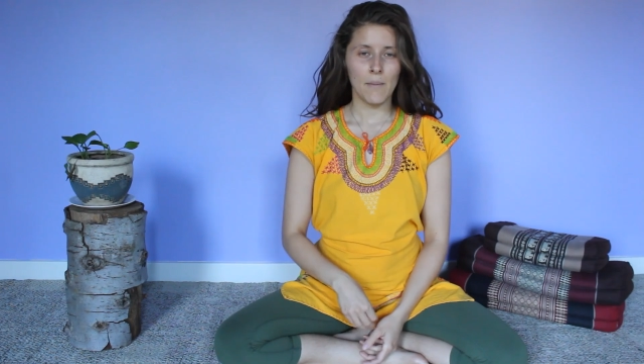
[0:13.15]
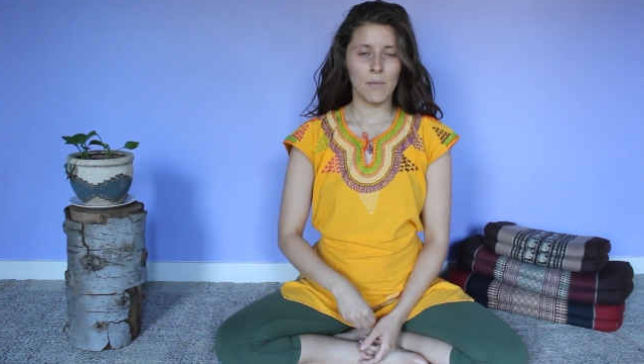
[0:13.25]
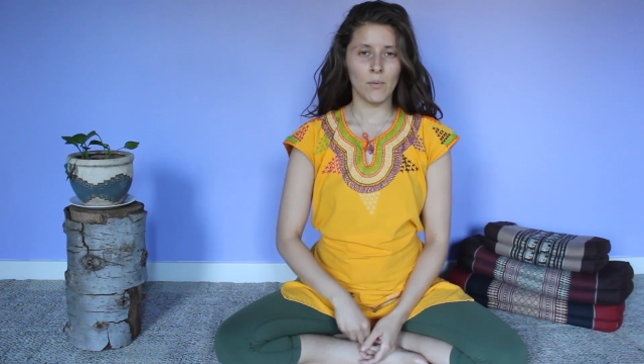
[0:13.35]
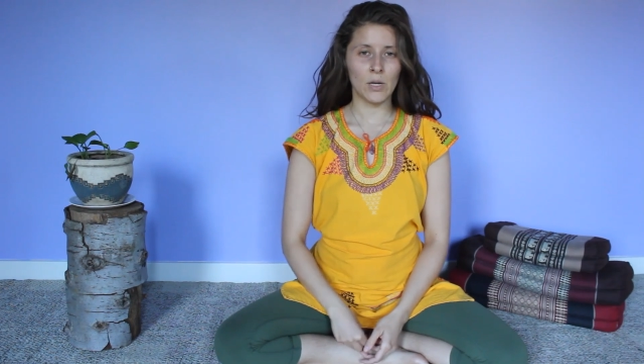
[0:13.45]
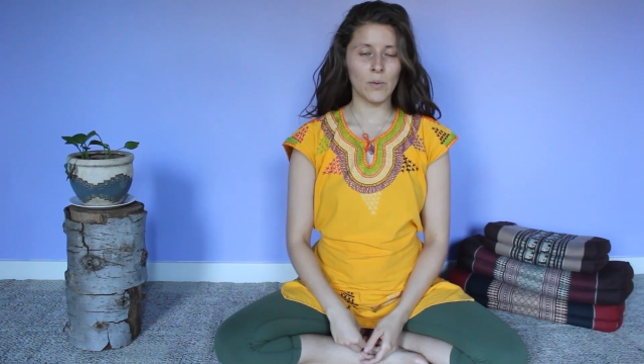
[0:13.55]

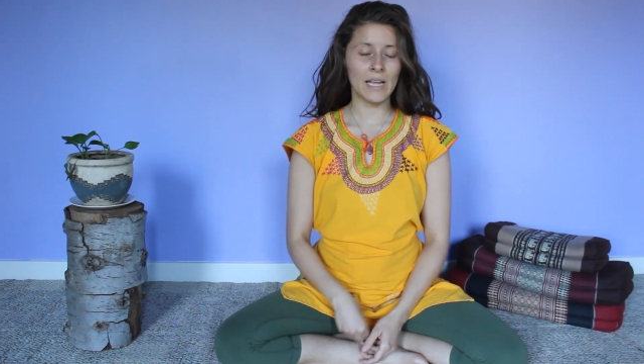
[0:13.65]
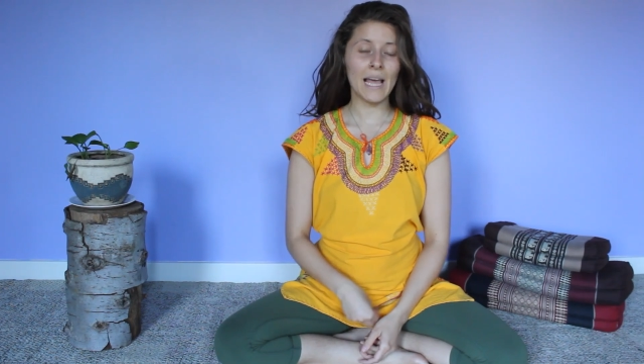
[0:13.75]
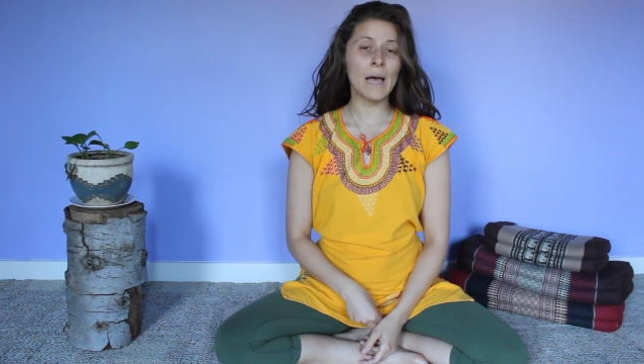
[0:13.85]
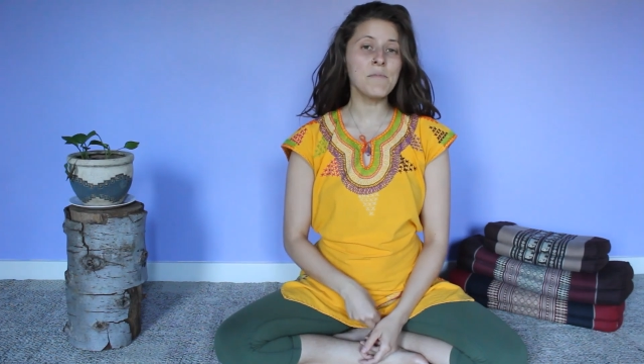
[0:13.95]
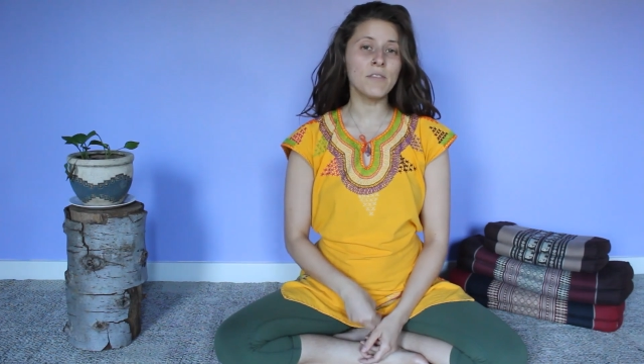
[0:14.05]
but what I want
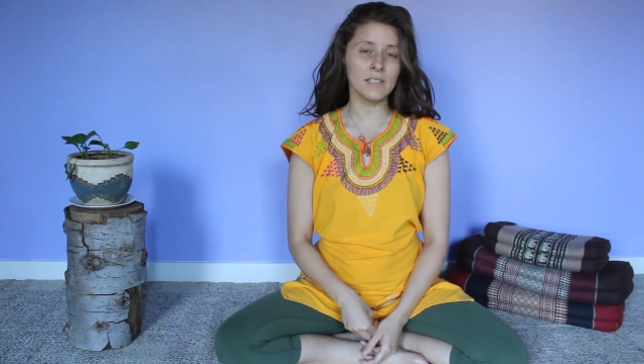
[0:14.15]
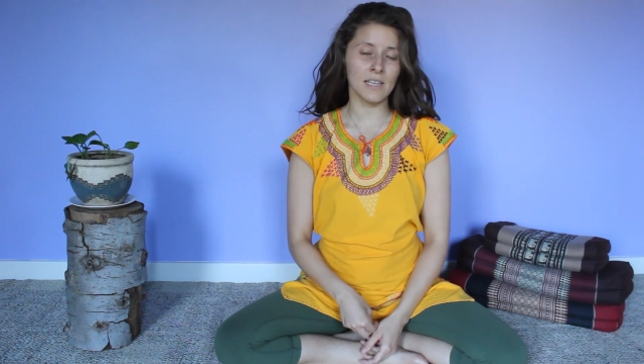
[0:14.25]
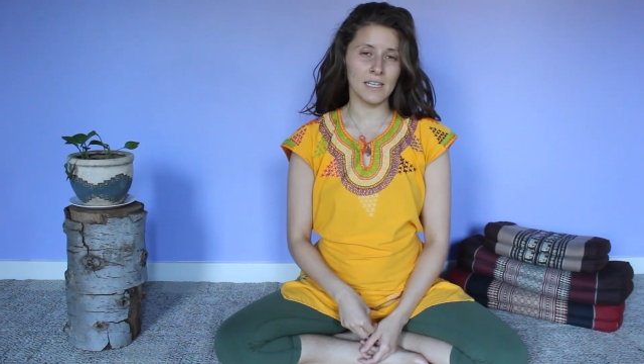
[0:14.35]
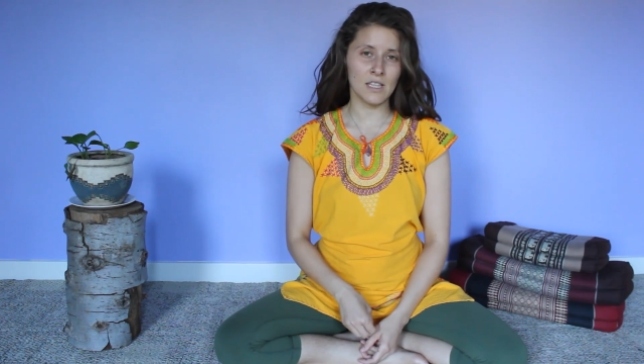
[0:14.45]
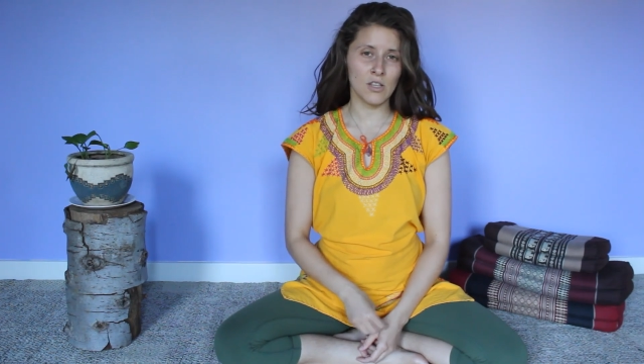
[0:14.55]
to
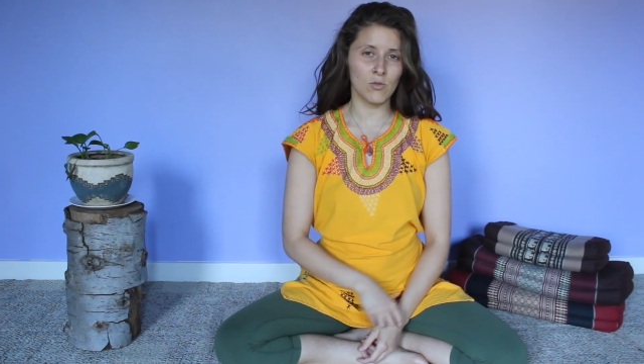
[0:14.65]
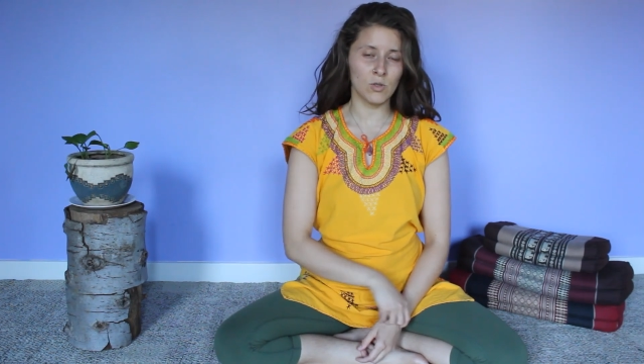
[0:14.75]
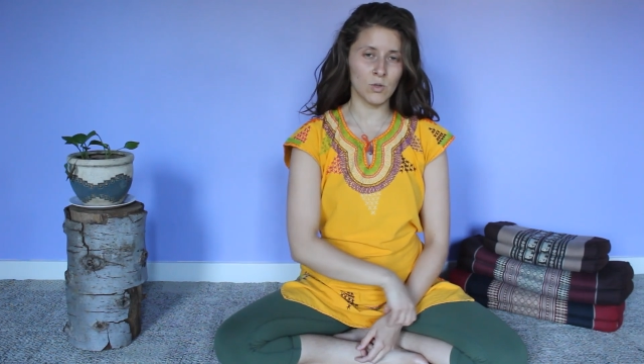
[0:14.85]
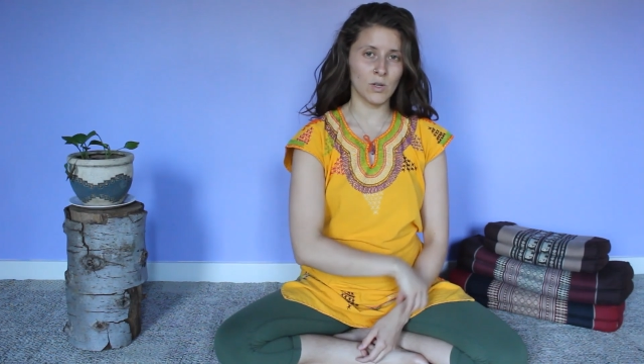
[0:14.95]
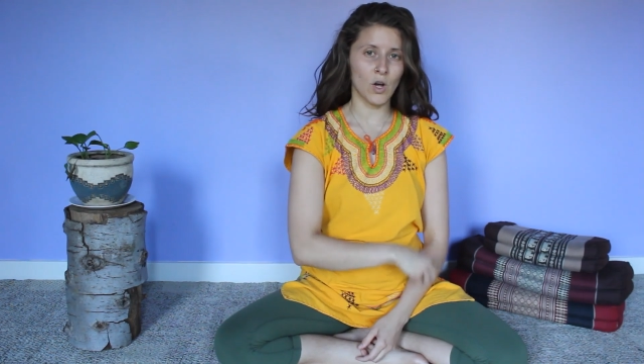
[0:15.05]
emphasize that you
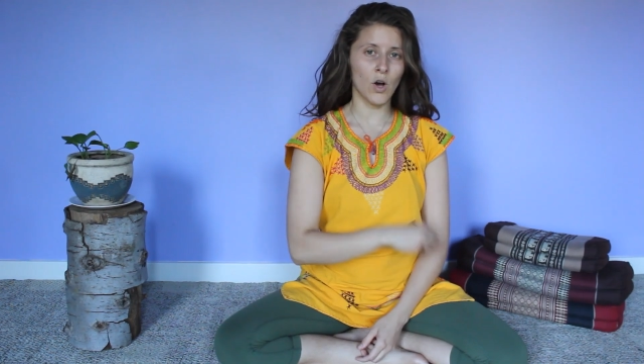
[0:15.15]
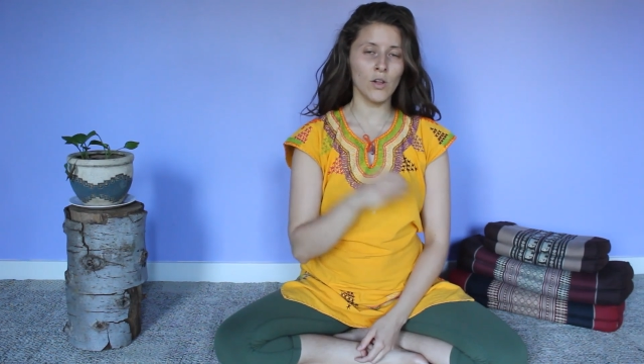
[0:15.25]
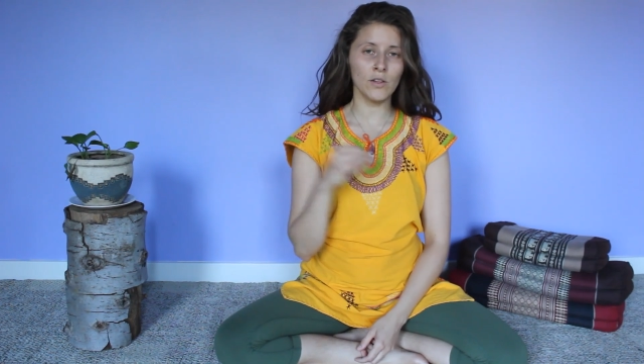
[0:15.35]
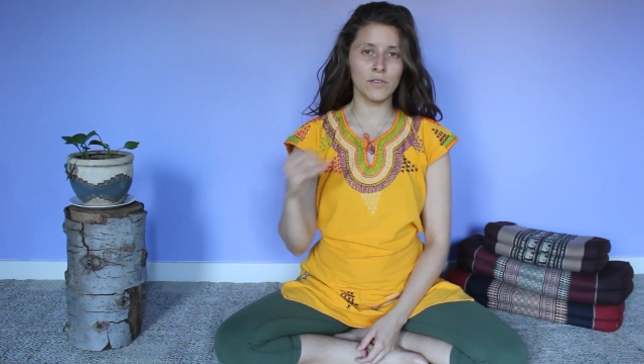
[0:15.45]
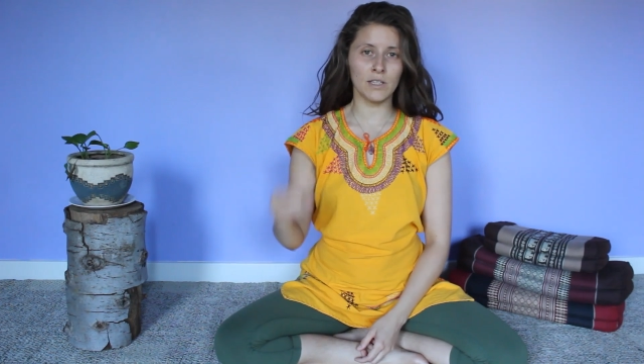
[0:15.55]
do in
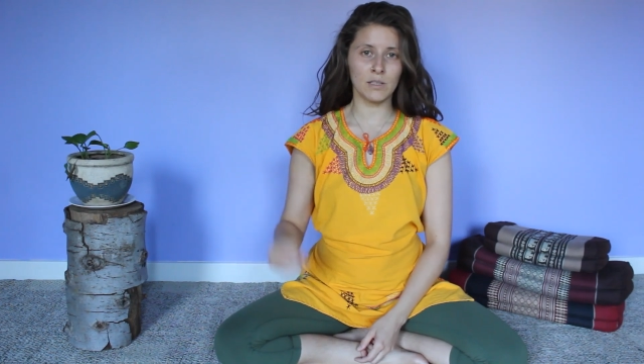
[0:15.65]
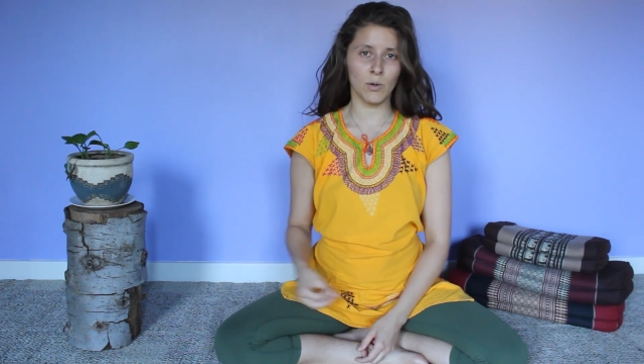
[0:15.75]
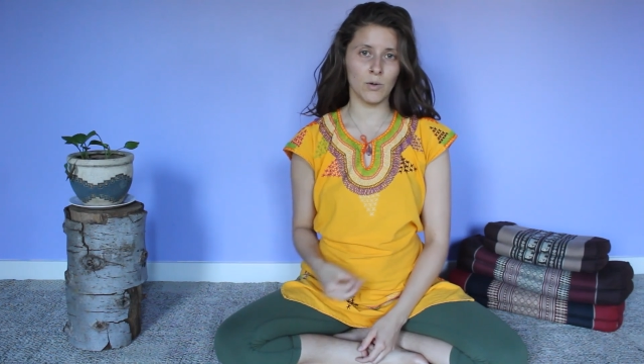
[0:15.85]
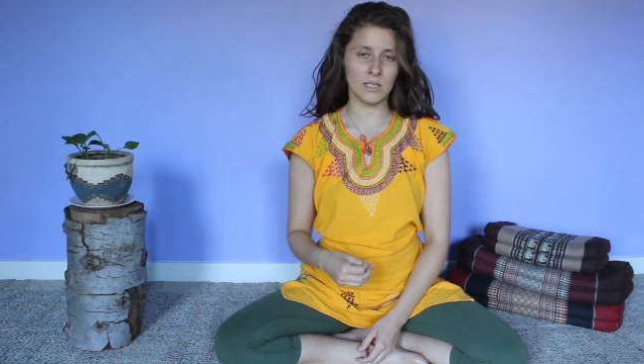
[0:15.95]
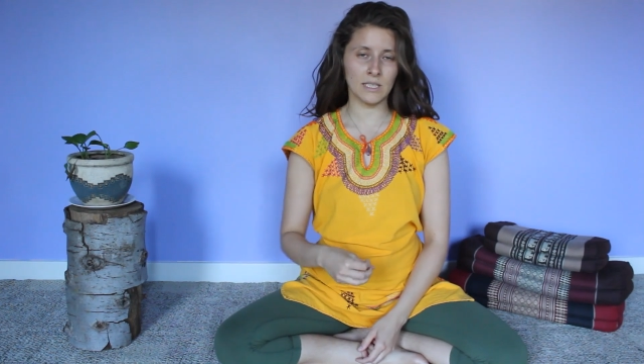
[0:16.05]
all of these
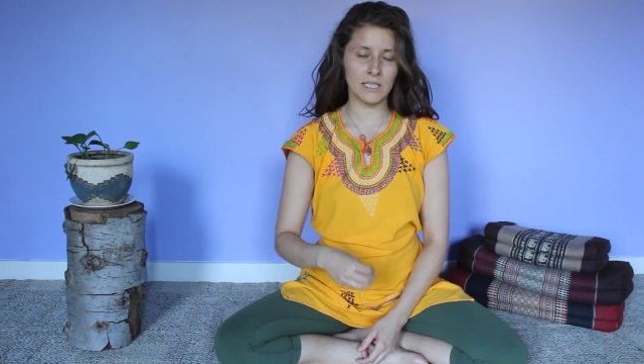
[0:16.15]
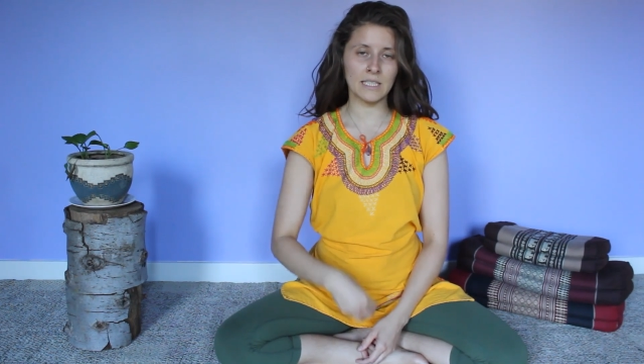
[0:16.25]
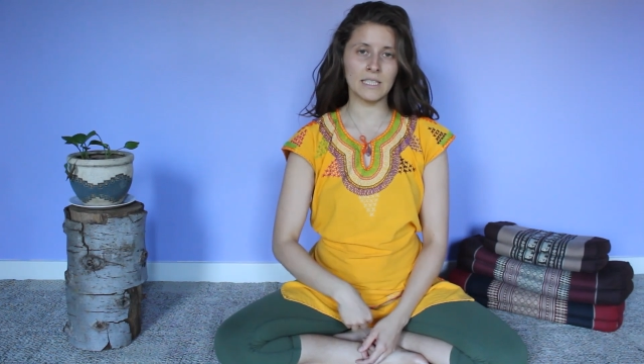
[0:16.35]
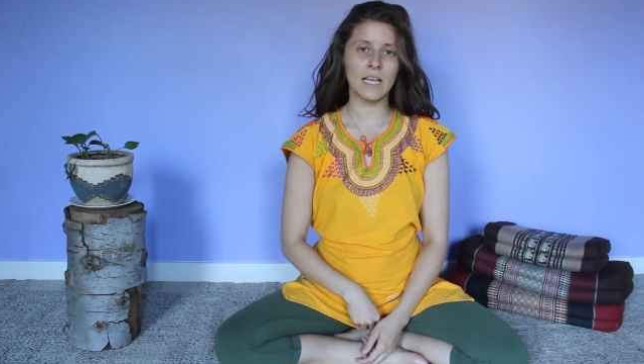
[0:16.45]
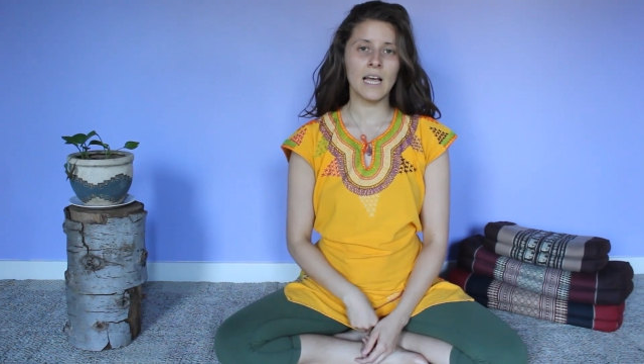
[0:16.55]
poses
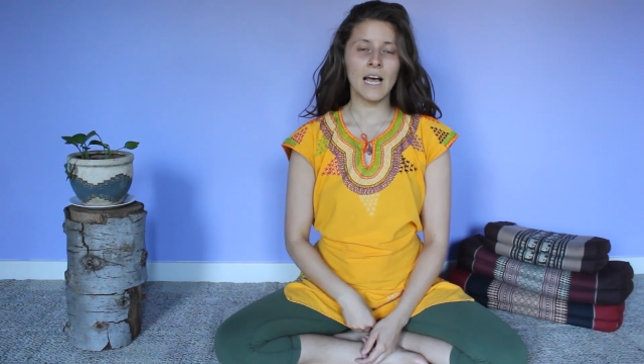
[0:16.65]
is